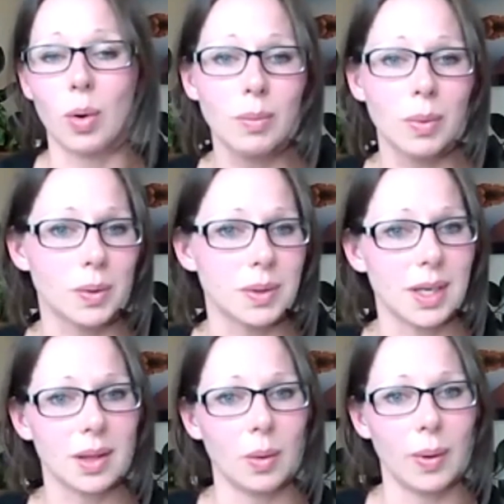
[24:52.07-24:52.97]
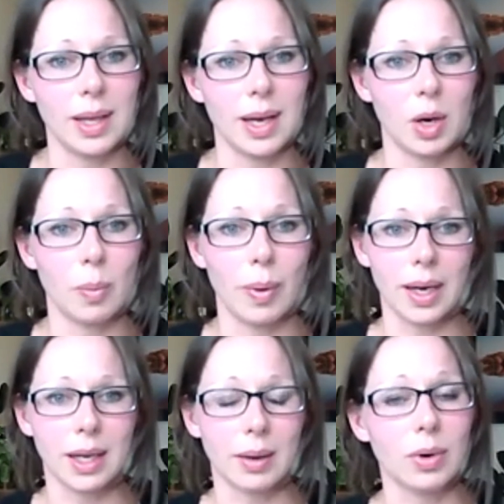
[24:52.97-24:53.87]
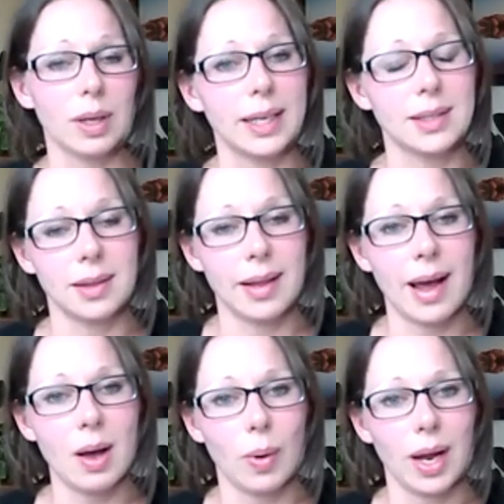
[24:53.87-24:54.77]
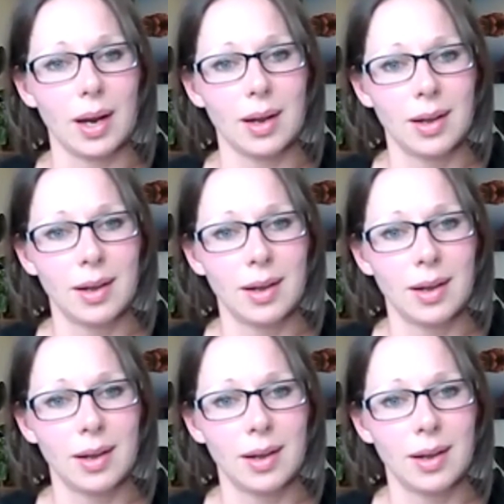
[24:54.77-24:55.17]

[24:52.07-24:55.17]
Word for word: hormones and the way that your body relates in that way